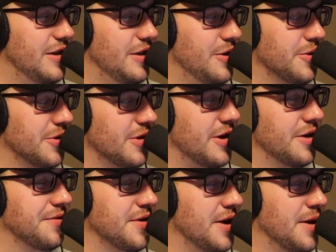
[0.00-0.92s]
There's a lot
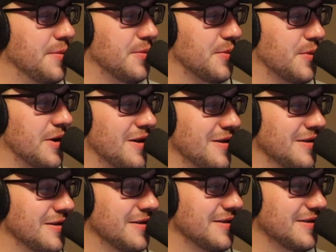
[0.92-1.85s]
of times where,
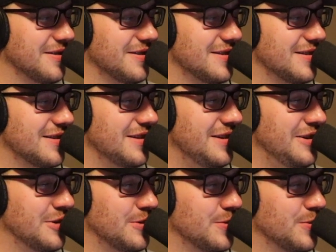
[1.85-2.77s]

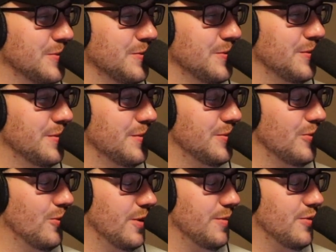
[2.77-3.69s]

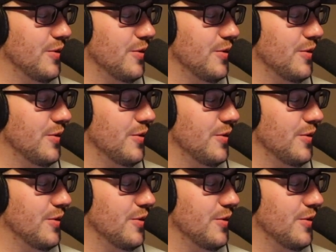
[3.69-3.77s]
when